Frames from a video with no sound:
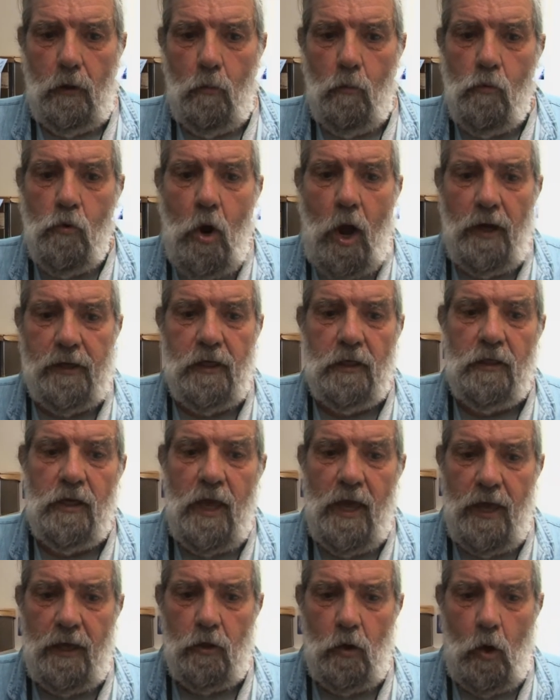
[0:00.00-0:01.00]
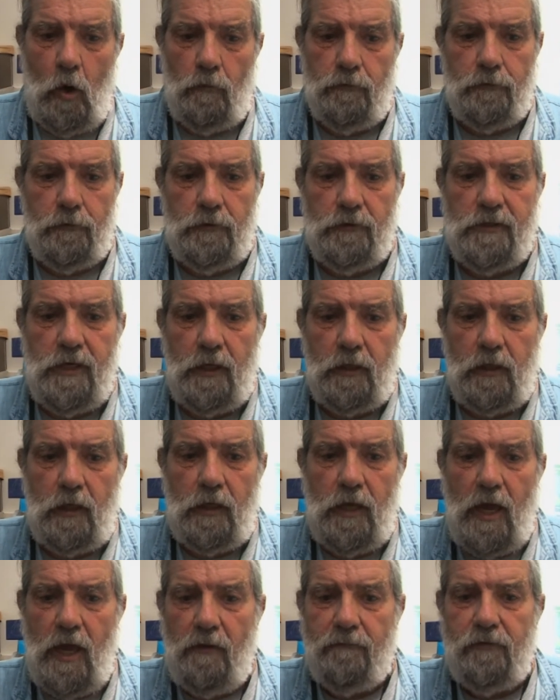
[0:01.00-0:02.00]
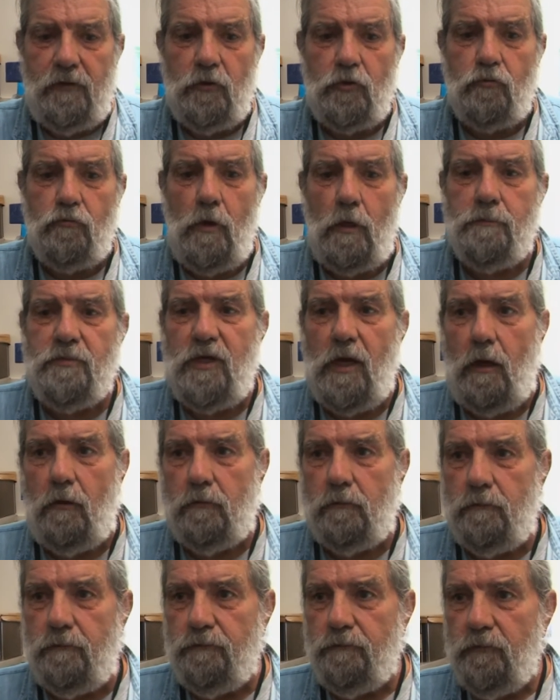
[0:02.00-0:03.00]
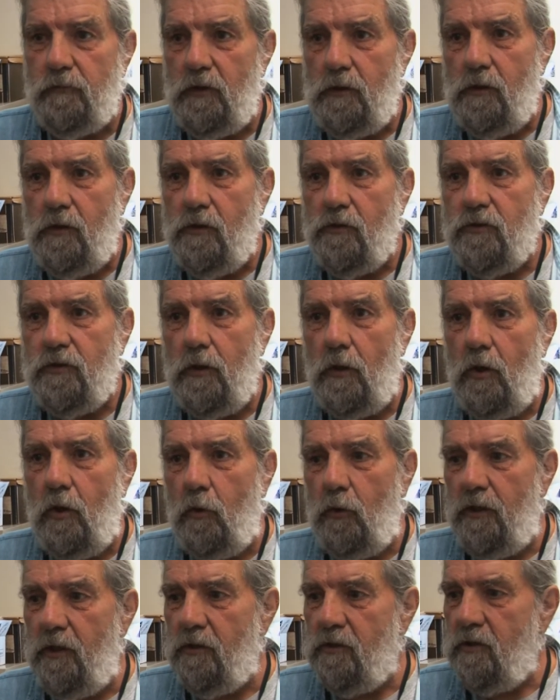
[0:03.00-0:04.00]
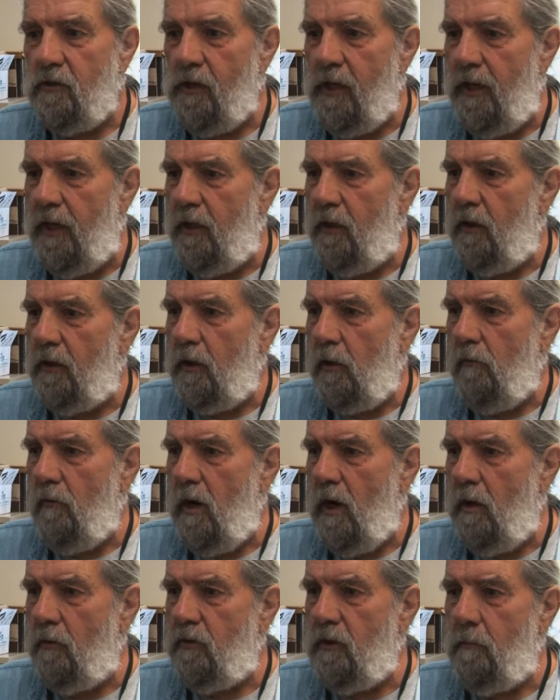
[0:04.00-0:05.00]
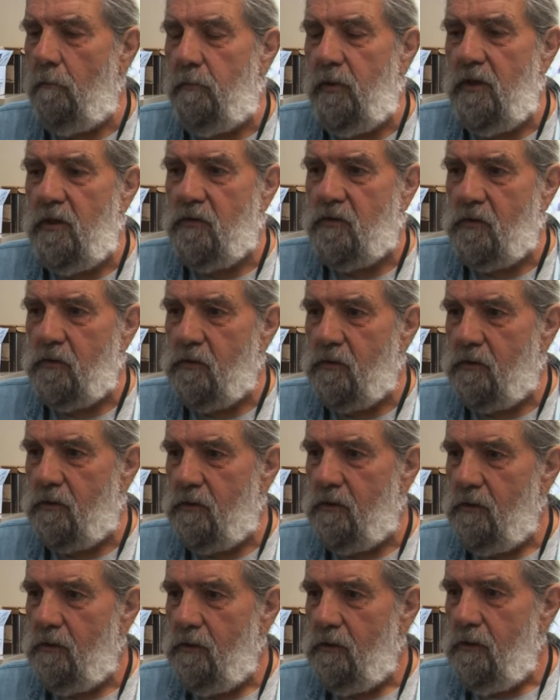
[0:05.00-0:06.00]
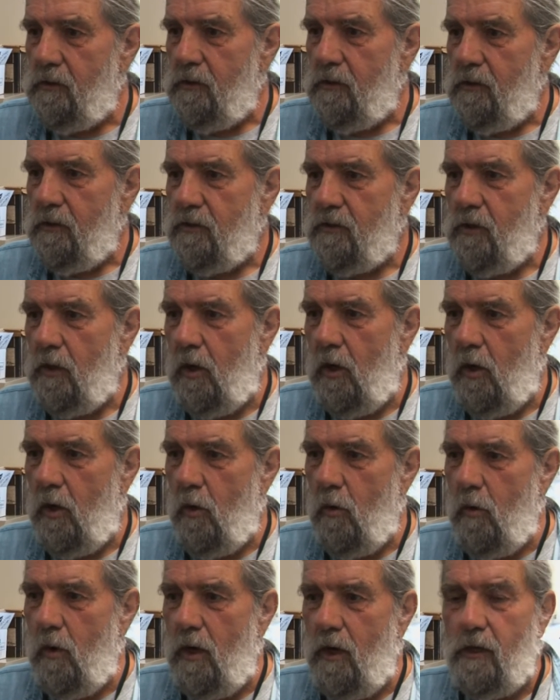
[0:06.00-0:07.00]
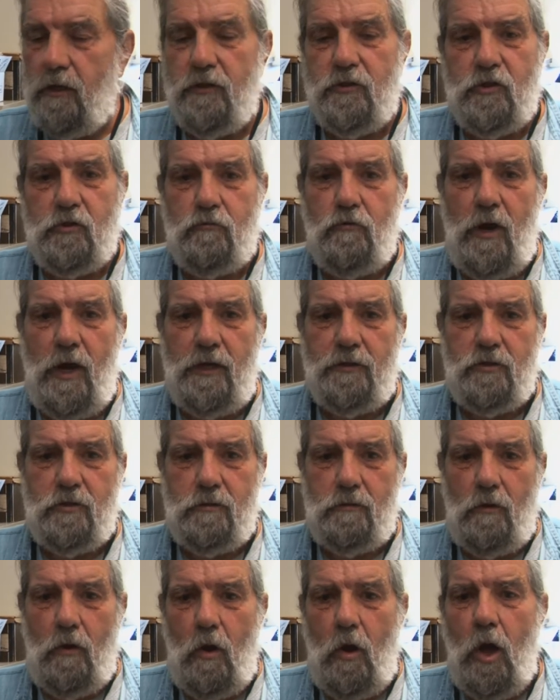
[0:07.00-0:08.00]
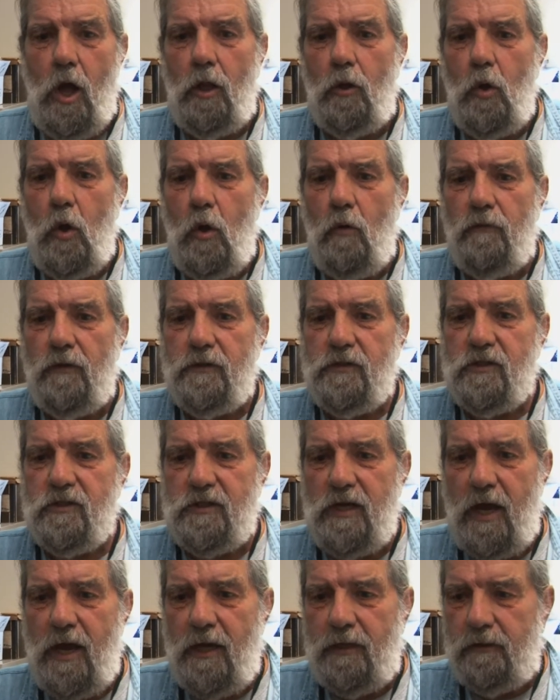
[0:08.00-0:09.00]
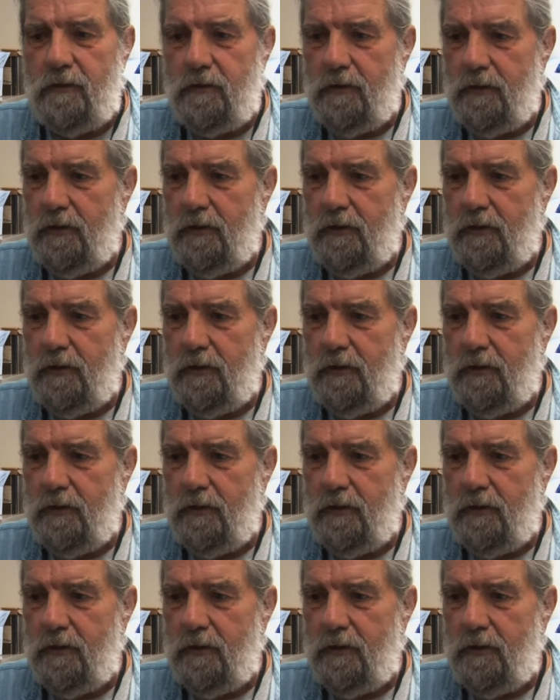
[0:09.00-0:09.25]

knocking that over and taking half of the shrubs out. So it's laying on the ground in pieces. So scratch all over, start.